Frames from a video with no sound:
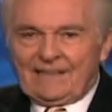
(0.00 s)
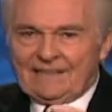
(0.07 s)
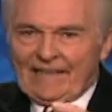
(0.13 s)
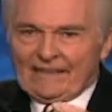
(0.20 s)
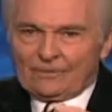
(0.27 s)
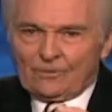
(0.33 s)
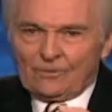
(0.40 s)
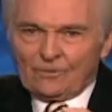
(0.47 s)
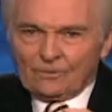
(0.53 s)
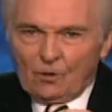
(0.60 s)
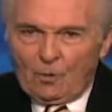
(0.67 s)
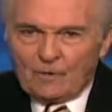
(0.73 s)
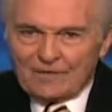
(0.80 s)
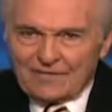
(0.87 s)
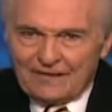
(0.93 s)
That
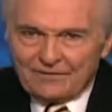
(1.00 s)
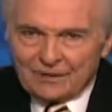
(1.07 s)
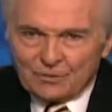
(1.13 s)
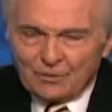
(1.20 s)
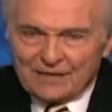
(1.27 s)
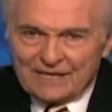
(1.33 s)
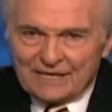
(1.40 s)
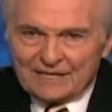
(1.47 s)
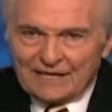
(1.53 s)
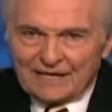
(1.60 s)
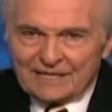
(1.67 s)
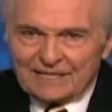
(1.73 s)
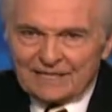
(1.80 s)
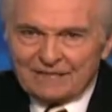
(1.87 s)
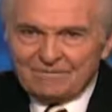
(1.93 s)
Romans
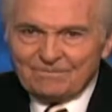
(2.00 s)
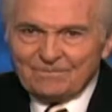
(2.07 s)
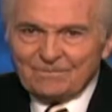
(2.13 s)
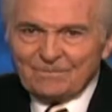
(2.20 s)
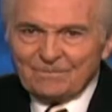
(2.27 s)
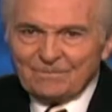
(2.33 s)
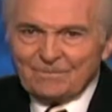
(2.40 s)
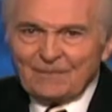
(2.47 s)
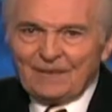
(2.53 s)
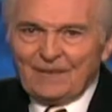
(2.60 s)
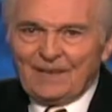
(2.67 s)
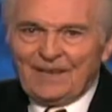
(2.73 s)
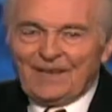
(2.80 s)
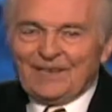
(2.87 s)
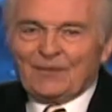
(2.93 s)
11:26,
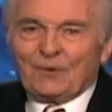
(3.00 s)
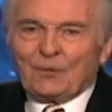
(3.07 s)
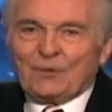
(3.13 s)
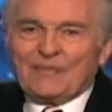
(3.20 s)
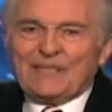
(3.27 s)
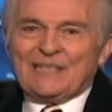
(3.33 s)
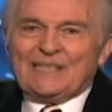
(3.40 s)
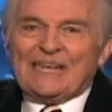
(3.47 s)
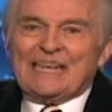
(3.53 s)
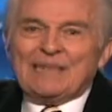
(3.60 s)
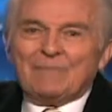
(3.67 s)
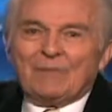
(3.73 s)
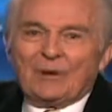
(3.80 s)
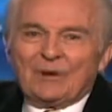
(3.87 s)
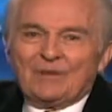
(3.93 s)
the
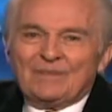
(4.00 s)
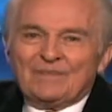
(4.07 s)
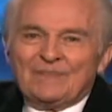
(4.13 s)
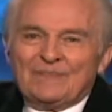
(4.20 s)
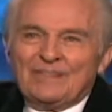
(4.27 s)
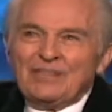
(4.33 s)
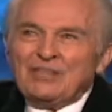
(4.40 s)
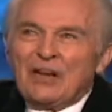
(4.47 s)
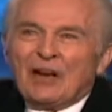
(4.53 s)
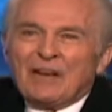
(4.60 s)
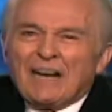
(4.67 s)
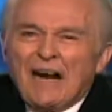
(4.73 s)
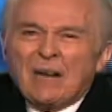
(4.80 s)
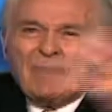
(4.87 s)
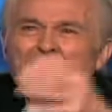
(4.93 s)
Redeemer shall
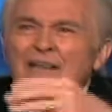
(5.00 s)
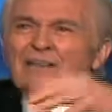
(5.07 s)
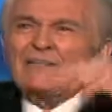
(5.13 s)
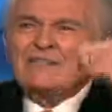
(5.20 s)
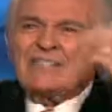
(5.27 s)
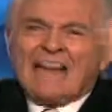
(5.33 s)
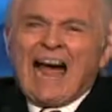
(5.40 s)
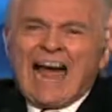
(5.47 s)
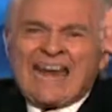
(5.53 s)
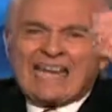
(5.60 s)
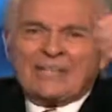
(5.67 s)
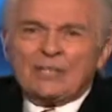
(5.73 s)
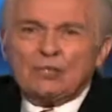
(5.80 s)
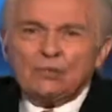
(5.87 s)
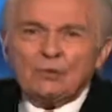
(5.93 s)
come out of
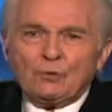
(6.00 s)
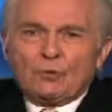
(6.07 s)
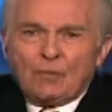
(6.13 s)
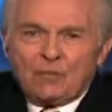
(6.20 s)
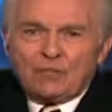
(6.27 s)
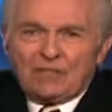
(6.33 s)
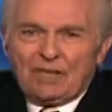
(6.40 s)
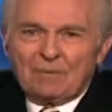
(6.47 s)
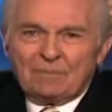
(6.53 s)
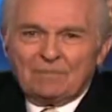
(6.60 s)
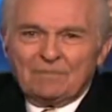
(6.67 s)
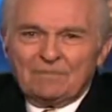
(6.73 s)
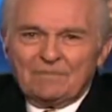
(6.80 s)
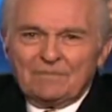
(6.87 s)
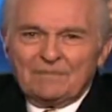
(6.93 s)
Zion, Jerusalem,